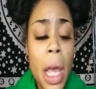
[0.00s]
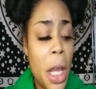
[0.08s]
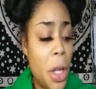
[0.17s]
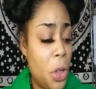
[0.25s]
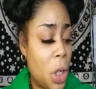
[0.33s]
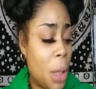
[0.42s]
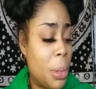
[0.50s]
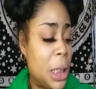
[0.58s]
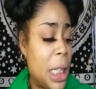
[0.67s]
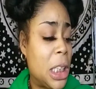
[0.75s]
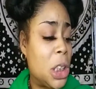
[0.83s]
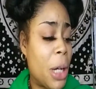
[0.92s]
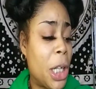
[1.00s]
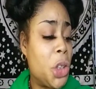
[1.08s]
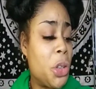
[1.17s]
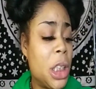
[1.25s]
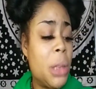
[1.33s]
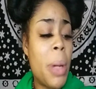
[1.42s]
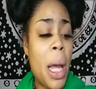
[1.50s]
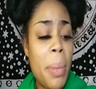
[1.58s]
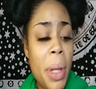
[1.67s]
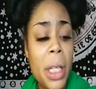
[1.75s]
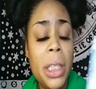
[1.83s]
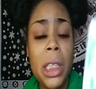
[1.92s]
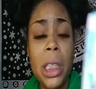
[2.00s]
You know what I'm saying? So I trust my ability